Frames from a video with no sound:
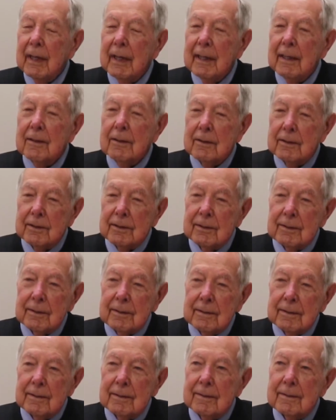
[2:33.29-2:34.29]
English.
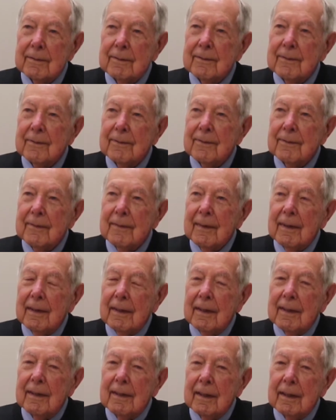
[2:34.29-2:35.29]
Mm -hmm.
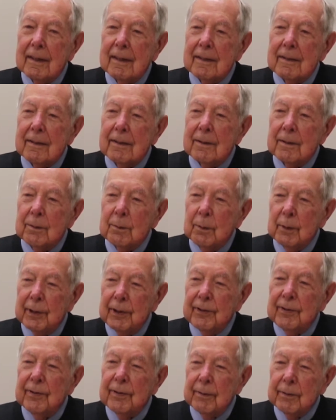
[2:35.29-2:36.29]
And the
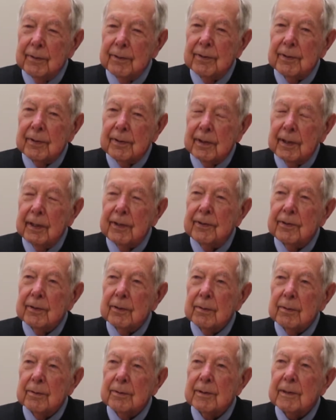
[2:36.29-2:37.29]
reason was the
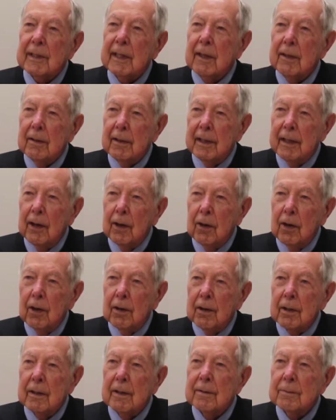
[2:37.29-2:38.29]
teacher was Carrie
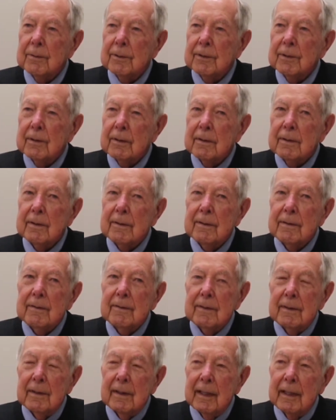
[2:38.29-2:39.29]
Ong was her
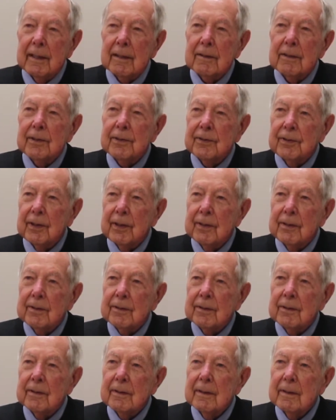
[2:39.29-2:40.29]
English
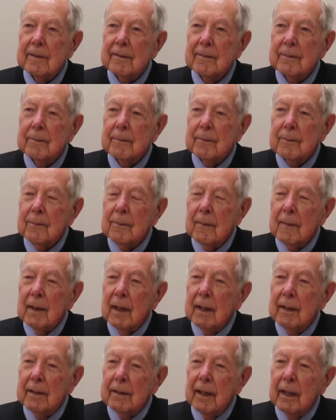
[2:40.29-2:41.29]
teacher.
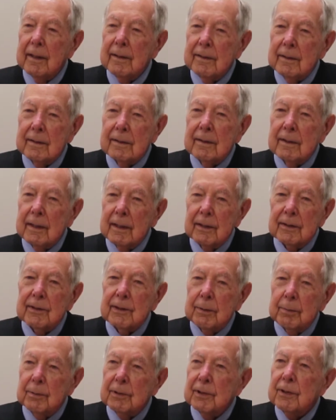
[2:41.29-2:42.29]
And I think
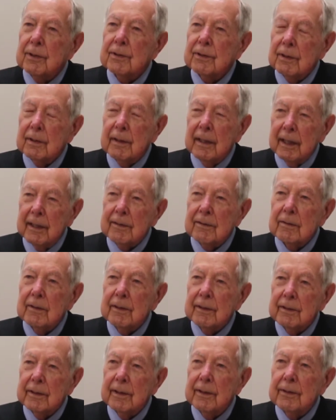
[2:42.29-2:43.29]
she was just an
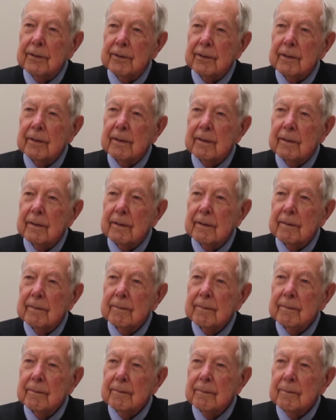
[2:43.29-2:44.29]
excellent teacher.
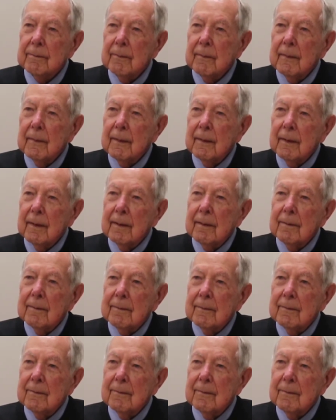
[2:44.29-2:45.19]
That's awesome.